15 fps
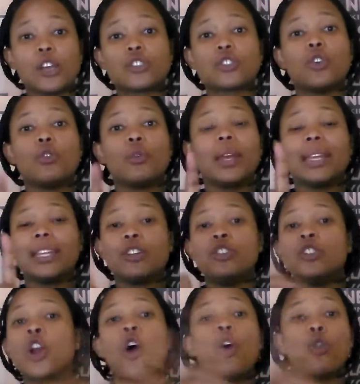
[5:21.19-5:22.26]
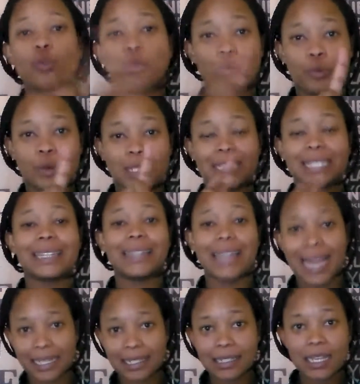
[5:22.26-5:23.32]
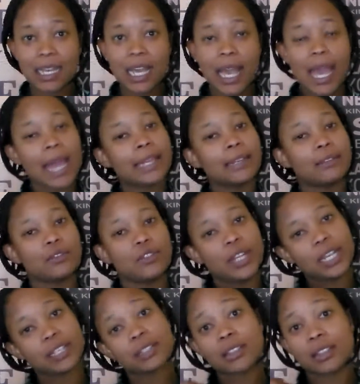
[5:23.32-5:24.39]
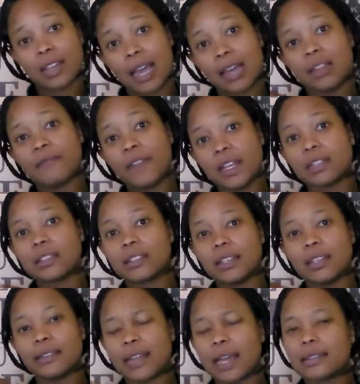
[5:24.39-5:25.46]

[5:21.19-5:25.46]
So no to that, and yes to the elevator scene.